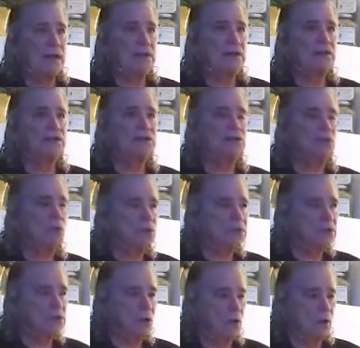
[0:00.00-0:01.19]
it
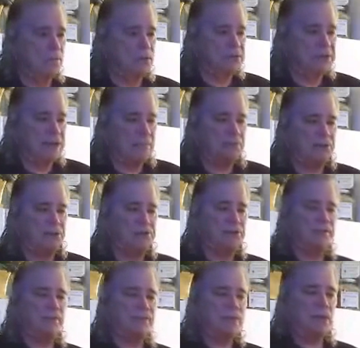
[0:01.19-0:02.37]
distorts our perceptions.